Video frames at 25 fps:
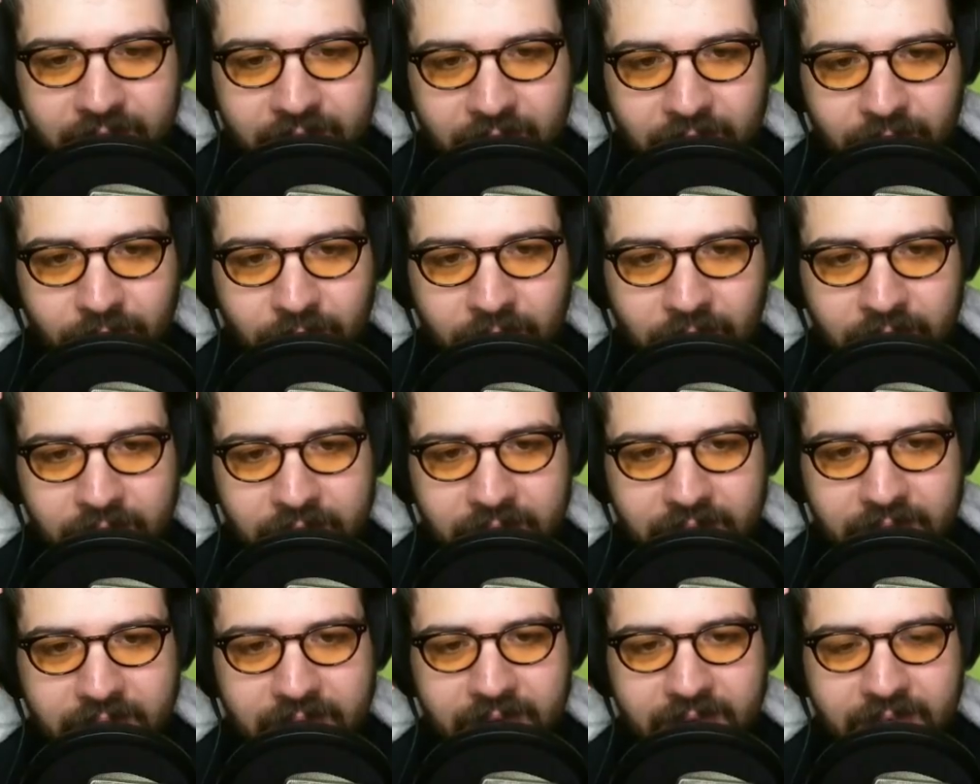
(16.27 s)
What are you
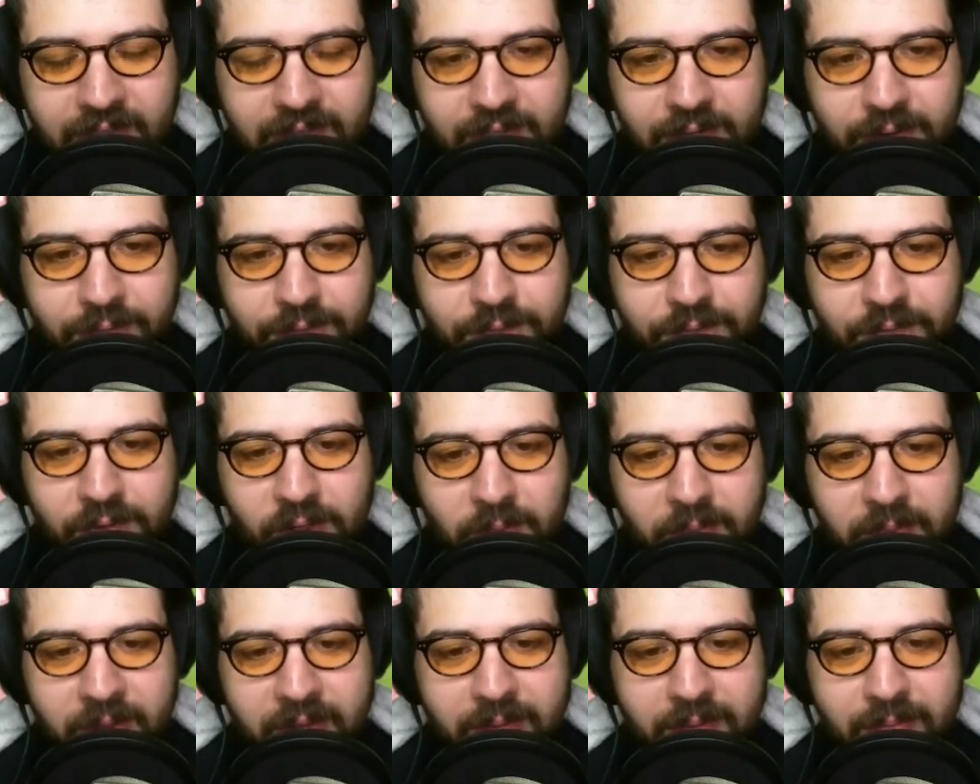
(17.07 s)

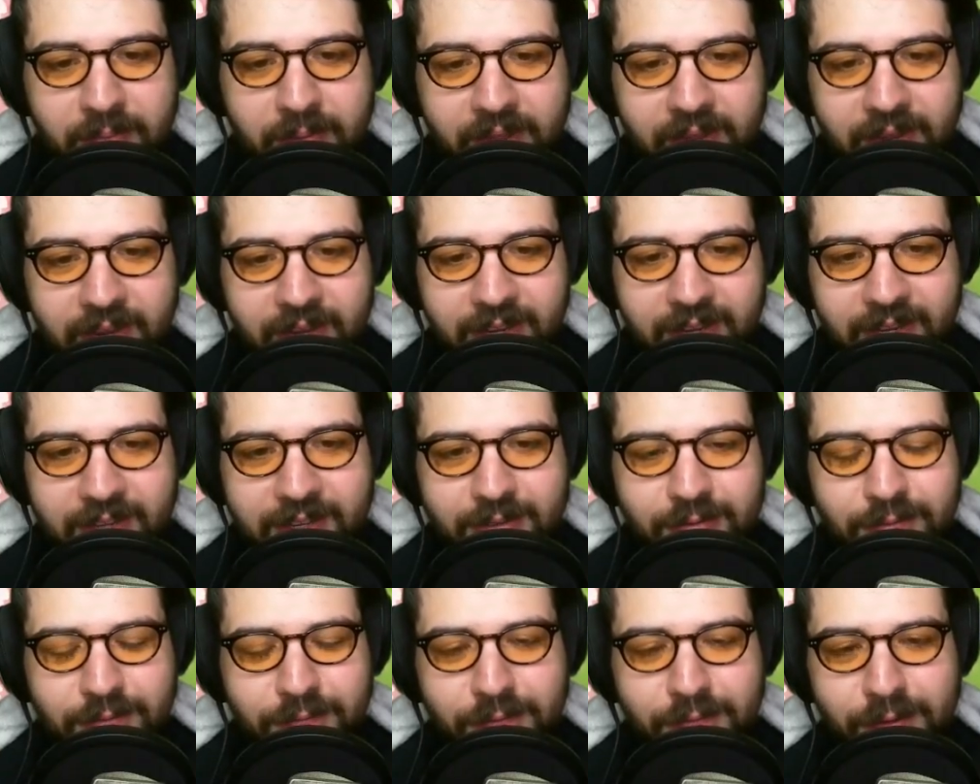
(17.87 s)
filming me? You
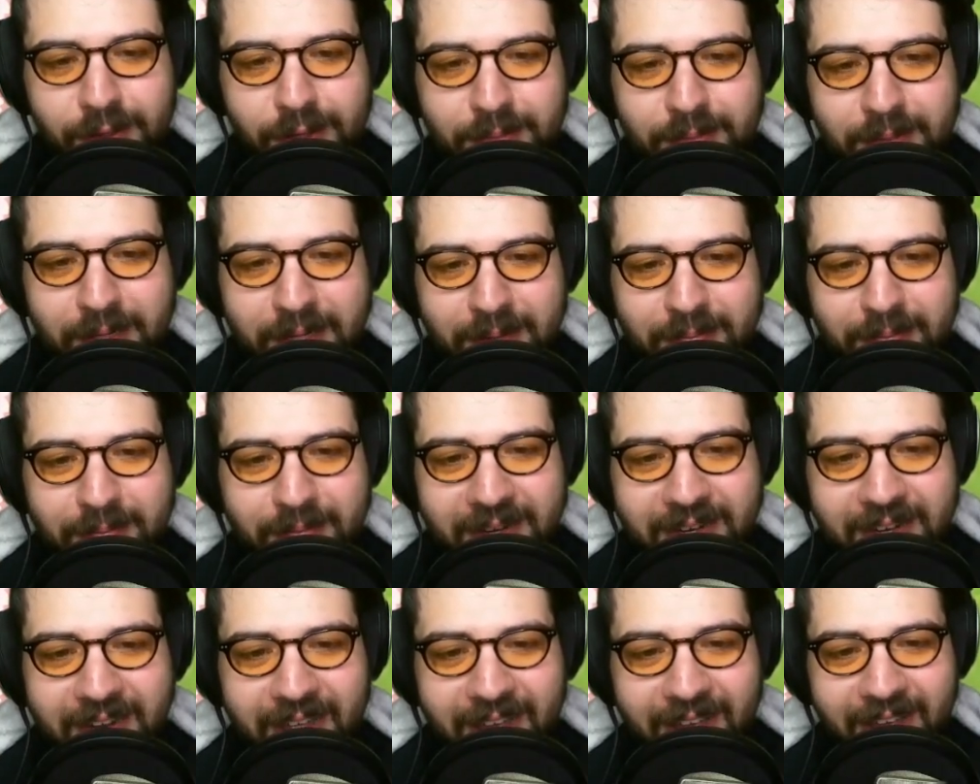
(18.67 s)
filming
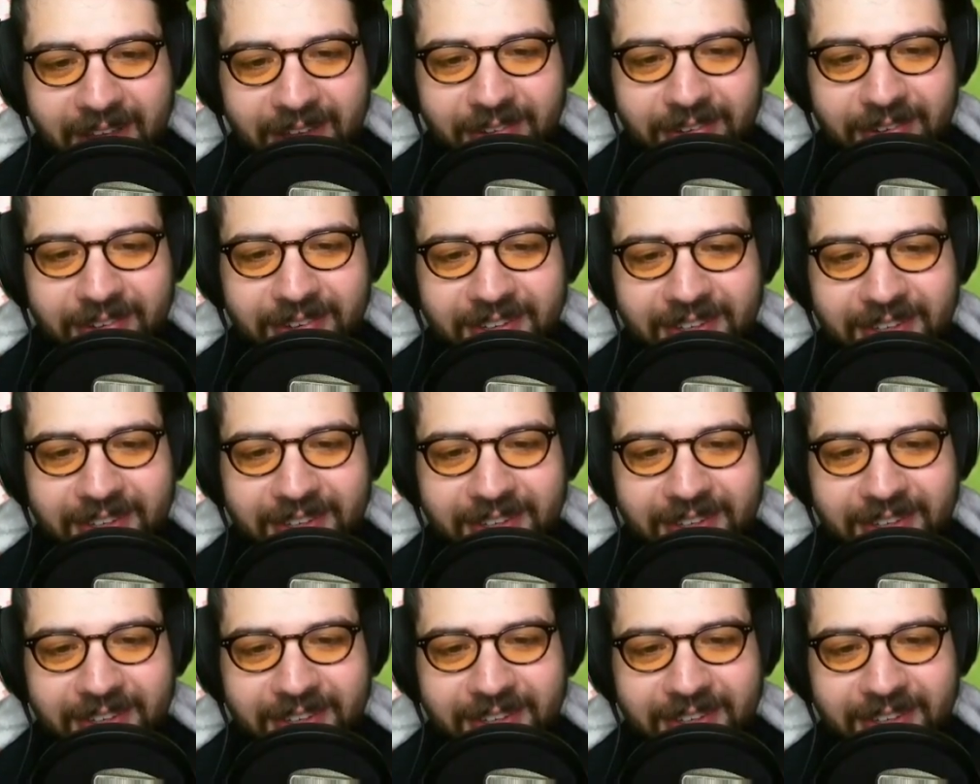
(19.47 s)
me now?